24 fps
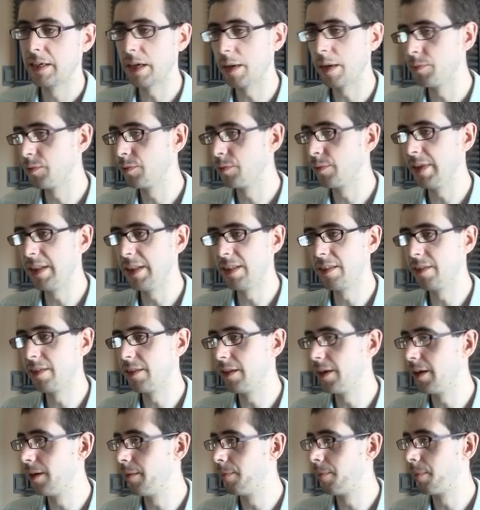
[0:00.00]
comes with
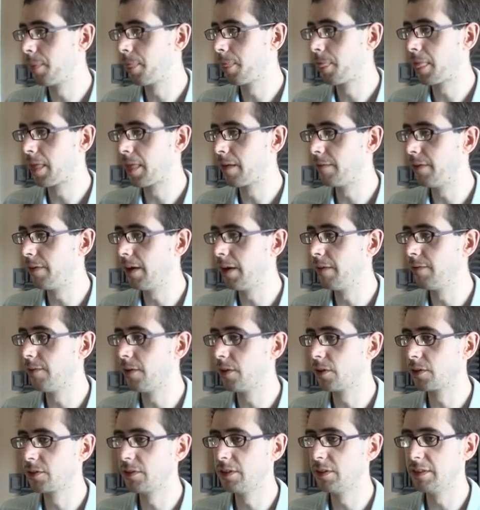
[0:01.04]
um,
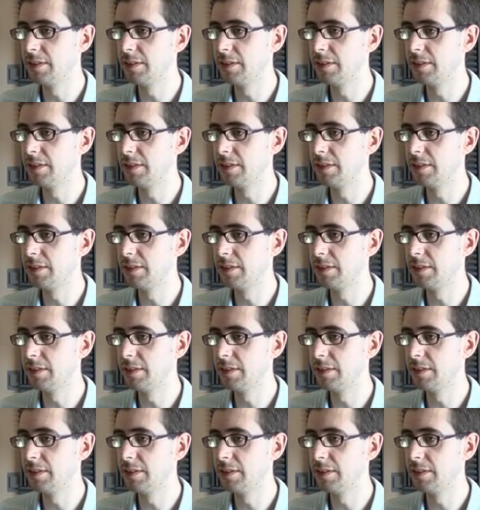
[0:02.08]
Firefox